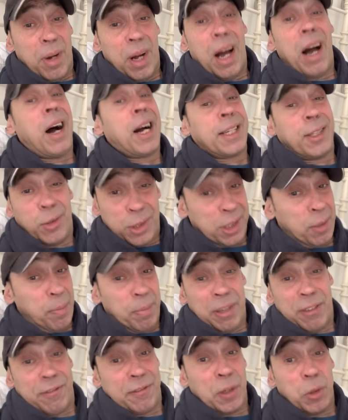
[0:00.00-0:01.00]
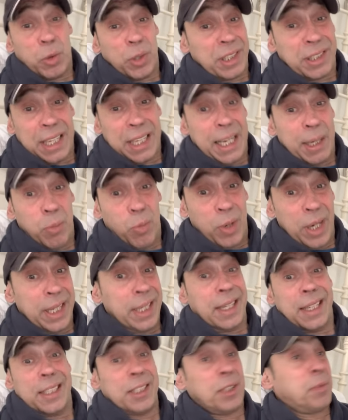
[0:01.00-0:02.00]
I used to be feel the same
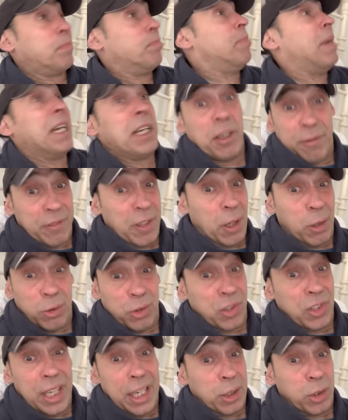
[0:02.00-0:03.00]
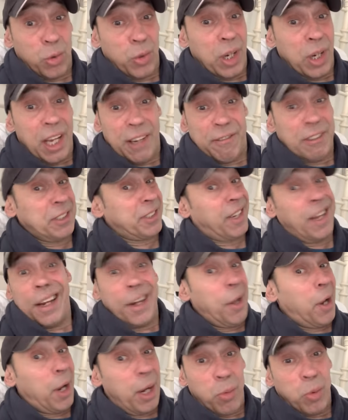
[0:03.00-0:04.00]
way as many of those natural lifers,
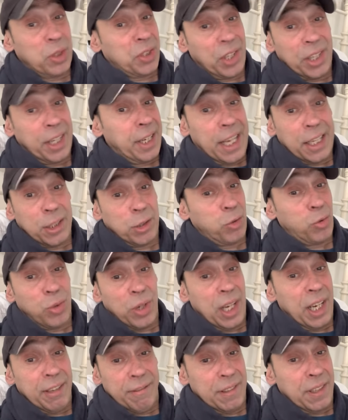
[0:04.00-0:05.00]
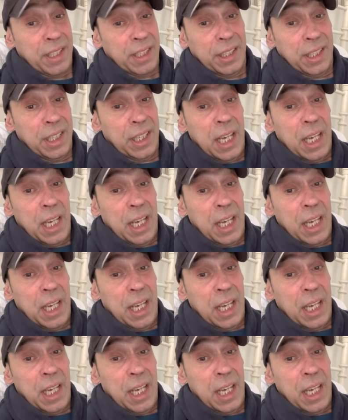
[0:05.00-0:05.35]
and I wasn't a natural lifer.